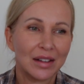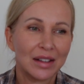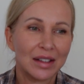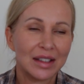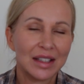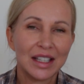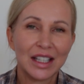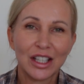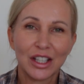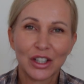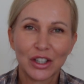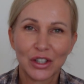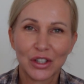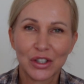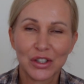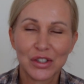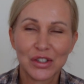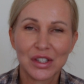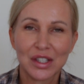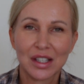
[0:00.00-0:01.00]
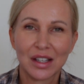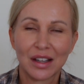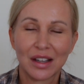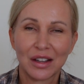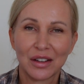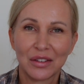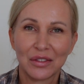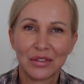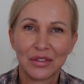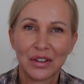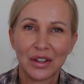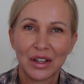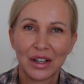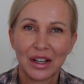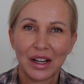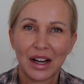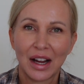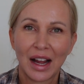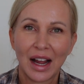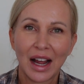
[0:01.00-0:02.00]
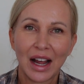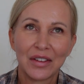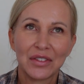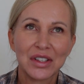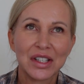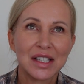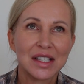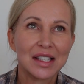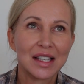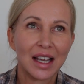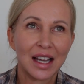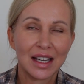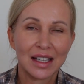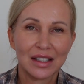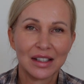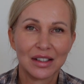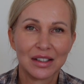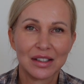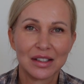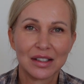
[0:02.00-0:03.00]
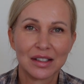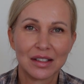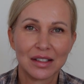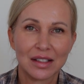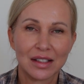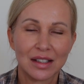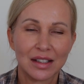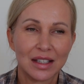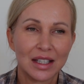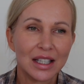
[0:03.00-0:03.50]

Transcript: years of having side hustles.